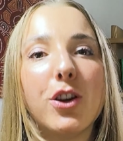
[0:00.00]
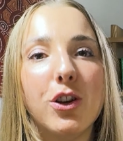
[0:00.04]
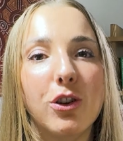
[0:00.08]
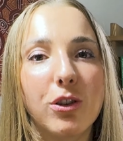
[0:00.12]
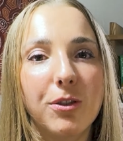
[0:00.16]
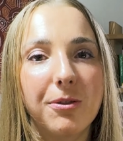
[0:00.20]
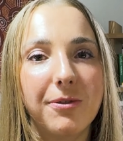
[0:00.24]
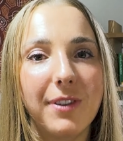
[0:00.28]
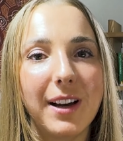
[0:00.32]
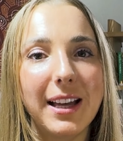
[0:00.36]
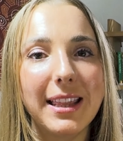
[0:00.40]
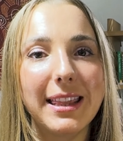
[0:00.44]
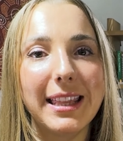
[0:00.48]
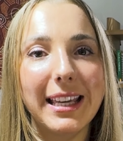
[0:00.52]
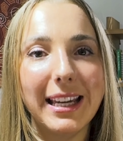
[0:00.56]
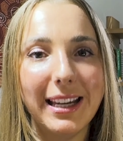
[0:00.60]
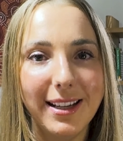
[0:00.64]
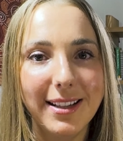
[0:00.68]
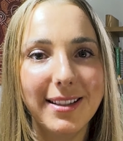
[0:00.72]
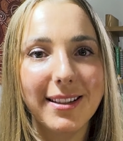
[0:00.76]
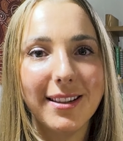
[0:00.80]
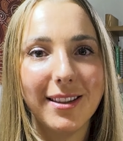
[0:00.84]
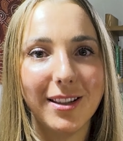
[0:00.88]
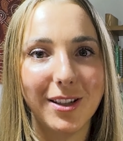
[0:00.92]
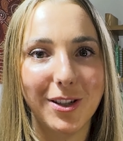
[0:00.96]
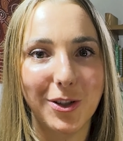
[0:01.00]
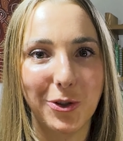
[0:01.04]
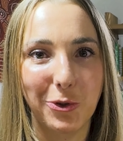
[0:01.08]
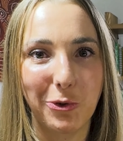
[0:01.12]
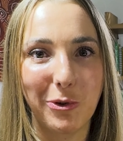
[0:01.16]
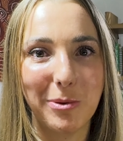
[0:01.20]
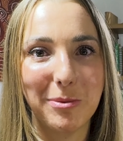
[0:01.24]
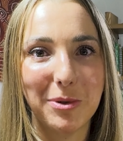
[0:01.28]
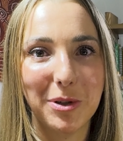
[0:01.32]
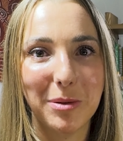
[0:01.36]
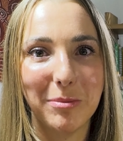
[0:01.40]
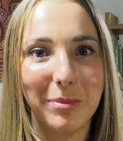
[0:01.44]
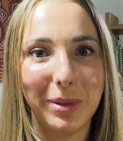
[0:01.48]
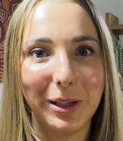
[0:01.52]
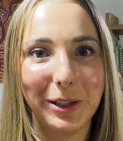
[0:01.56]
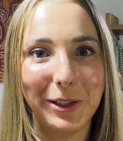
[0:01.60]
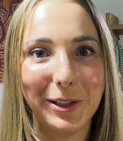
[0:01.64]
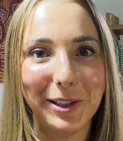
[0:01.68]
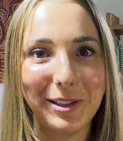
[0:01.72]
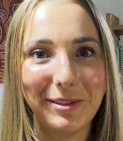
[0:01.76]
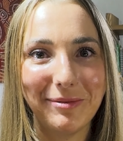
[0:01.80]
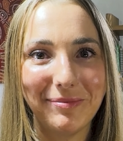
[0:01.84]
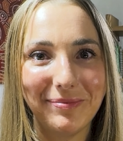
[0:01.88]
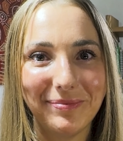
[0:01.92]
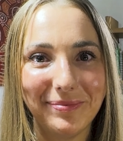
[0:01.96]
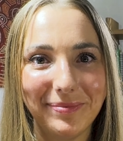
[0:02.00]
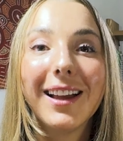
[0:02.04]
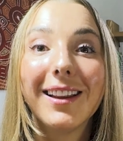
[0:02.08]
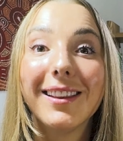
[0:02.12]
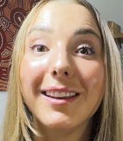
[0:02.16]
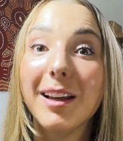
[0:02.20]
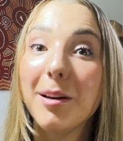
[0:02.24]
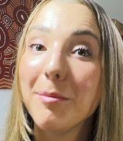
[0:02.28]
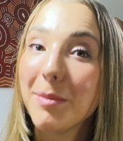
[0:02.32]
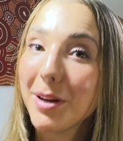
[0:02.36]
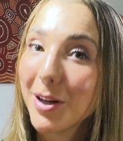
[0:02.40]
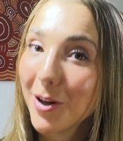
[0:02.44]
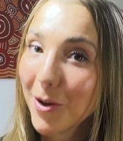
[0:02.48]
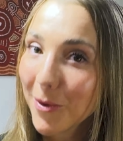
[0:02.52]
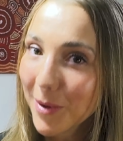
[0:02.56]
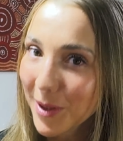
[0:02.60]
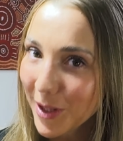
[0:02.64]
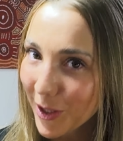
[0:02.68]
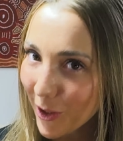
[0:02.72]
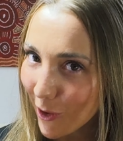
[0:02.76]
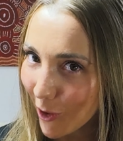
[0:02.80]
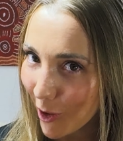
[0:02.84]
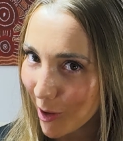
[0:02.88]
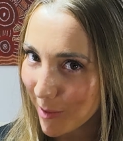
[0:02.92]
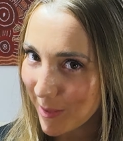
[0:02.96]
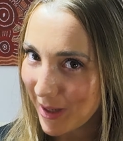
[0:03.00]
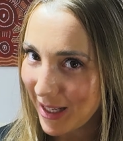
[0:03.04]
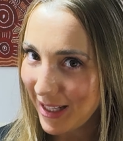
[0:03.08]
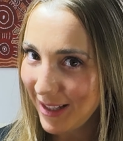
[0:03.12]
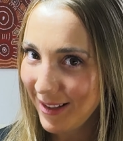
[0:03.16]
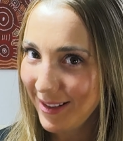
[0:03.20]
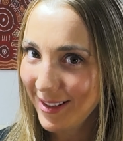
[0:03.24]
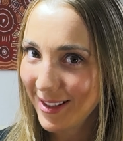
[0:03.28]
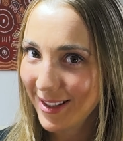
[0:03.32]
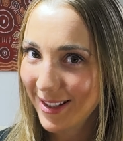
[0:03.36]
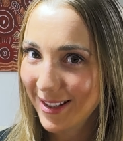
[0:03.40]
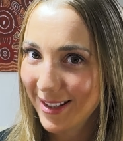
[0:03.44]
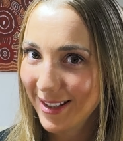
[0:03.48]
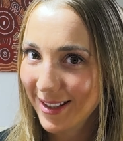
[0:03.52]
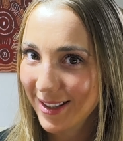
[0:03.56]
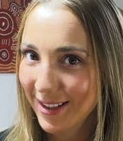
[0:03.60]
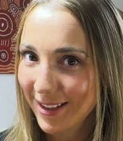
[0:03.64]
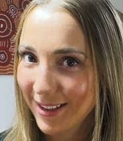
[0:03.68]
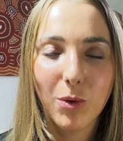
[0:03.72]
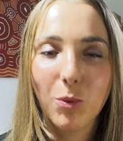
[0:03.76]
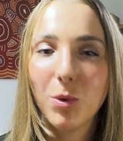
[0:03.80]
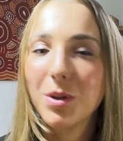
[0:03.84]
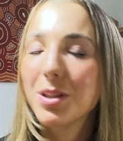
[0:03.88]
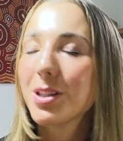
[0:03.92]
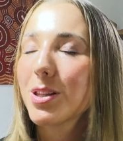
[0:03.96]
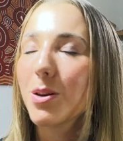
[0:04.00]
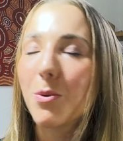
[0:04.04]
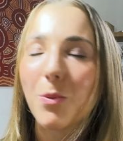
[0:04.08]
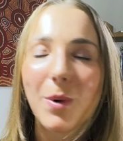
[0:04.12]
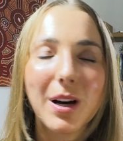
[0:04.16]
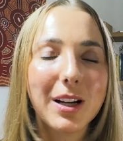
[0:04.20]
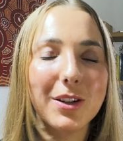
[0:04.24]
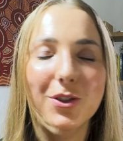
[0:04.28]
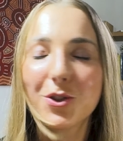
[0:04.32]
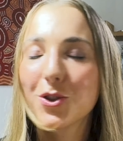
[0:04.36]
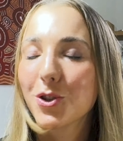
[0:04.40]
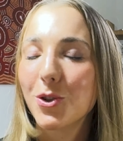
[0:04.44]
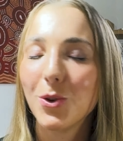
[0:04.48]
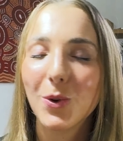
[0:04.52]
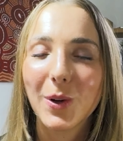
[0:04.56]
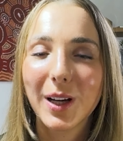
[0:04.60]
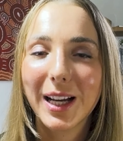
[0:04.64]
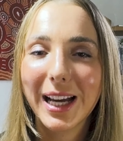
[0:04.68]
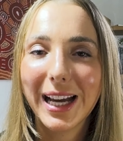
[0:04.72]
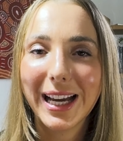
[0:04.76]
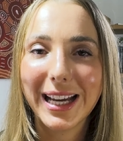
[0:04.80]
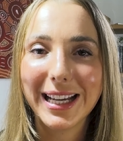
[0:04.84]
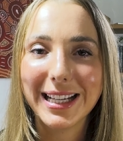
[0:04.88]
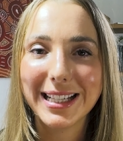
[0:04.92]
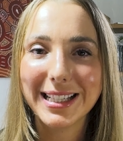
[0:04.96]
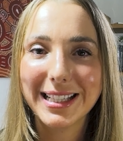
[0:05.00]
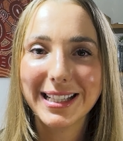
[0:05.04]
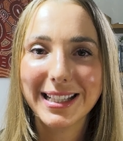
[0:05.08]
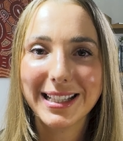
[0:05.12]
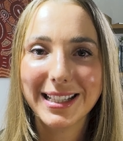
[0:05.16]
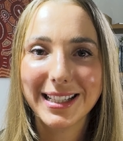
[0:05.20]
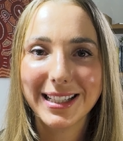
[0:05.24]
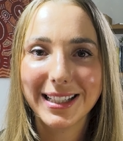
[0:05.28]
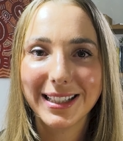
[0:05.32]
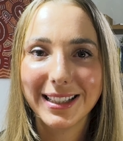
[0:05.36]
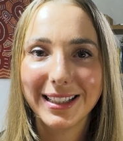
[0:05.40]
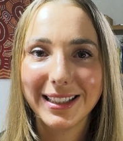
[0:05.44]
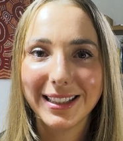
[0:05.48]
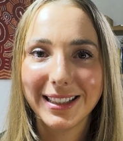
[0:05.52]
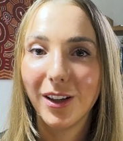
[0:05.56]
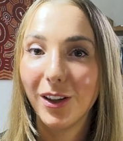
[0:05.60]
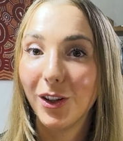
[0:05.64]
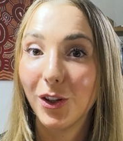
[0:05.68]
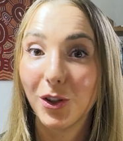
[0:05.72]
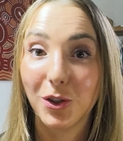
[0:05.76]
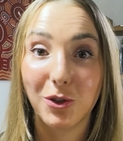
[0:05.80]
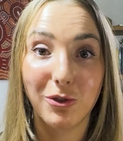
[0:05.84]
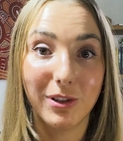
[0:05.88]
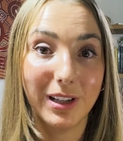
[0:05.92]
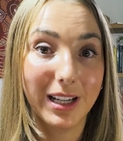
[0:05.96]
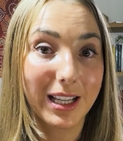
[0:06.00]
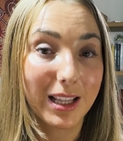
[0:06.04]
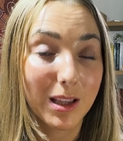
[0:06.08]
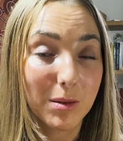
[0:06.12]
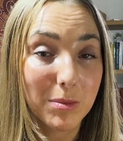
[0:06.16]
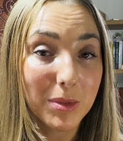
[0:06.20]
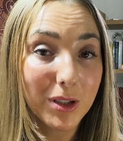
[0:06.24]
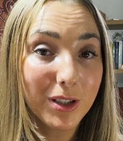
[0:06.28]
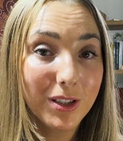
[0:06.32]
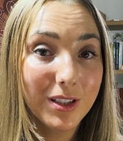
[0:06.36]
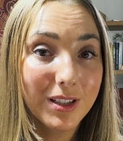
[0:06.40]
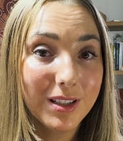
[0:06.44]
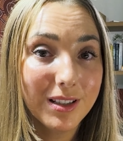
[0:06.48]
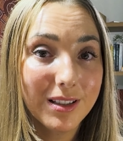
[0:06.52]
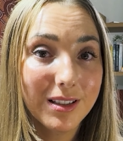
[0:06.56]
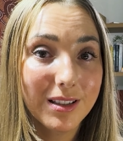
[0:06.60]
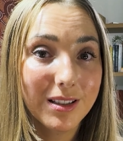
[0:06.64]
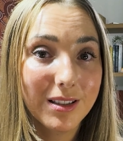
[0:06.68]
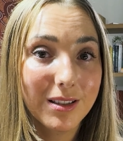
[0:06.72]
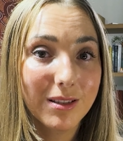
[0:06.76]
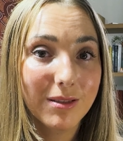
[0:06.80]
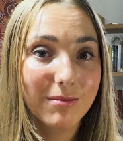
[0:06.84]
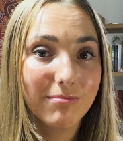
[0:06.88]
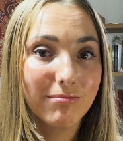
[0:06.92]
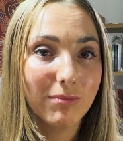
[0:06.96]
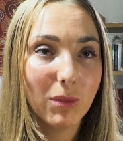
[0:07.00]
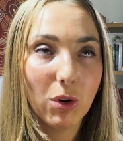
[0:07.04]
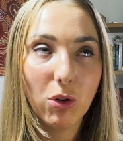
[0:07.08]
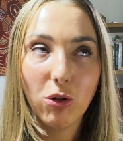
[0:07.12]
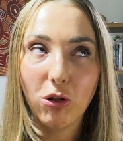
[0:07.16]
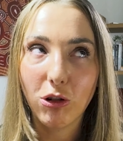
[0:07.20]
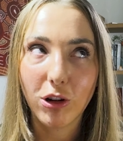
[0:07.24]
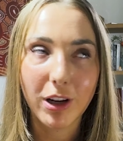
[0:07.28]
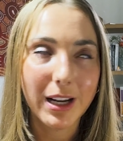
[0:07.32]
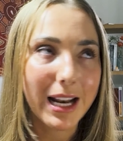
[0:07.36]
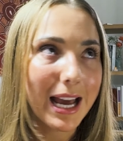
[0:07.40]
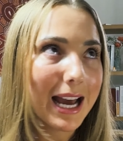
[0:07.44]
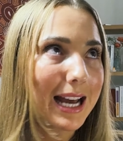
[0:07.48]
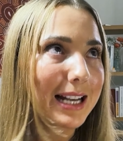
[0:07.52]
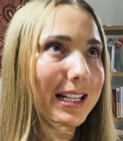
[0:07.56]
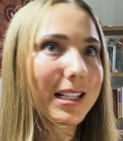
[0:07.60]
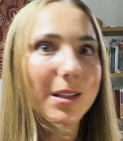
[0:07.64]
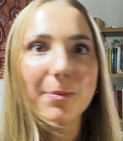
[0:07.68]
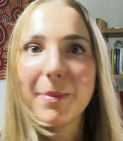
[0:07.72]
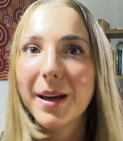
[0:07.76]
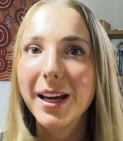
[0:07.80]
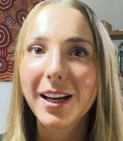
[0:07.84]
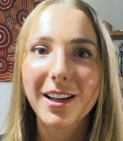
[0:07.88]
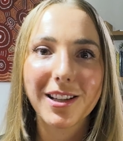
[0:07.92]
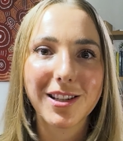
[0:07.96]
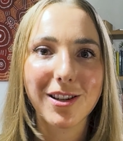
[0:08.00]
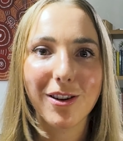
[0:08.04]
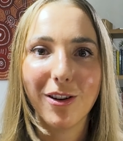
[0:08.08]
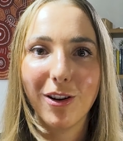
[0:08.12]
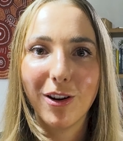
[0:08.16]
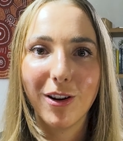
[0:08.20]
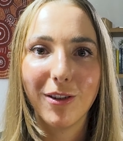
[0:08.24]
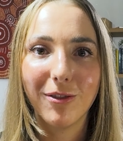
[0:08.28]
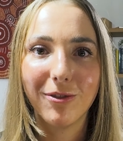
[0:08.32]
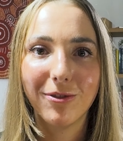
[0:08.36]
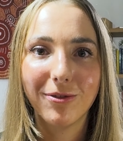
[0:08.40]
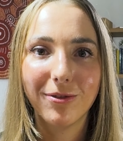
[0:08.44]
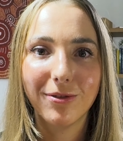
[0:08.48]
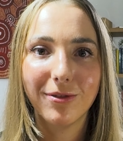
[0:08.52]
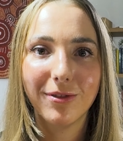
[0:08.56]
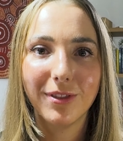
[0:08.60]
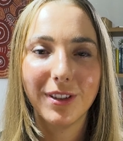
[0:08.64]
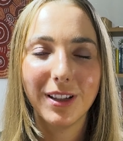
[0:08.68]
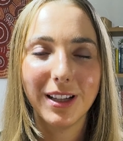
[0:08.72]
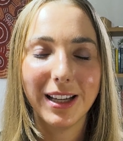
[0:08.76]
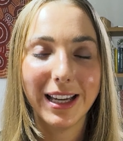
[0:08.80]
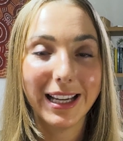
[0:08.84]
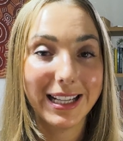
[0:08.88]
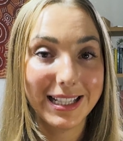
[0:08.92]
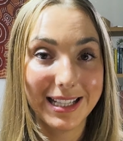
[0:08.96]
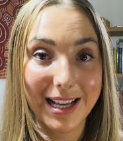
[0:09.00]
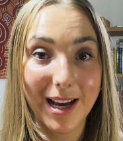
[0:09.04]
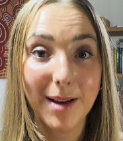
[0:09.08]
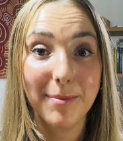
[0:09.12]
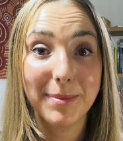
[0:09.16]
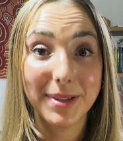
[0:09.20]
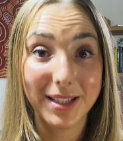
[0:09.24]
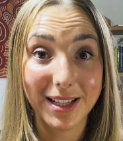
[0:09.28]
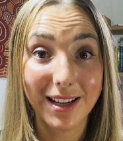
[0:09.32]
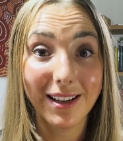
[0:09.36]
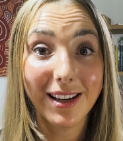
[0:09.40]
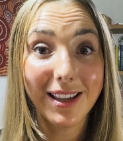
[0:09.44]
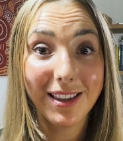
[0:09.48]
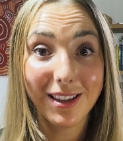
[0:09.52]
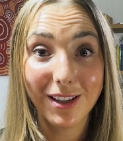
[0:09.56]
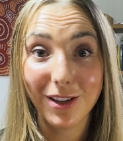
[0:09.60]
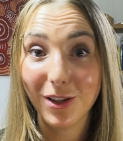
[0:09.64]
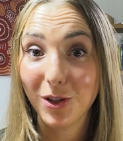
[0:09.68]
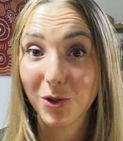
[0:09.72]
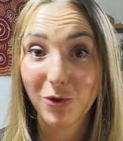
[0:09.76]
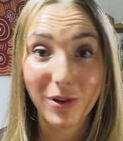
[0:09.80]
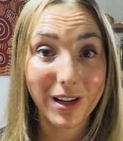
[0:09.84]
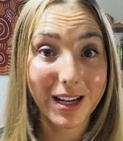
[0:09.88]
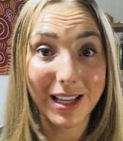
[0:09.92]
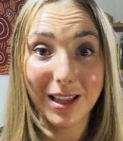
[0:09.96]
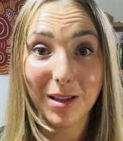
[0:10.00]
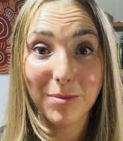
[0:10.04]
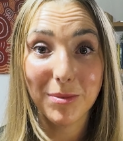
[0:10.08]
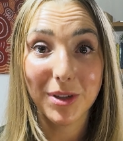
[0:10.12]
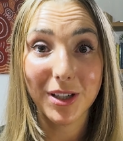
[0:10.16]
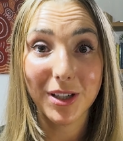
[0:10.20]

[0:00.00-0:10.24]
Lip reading: You'll find these in the description below. Let me know in the comments, what's the one short case you're dreading the most, or an aspect of exam study that you're dreading the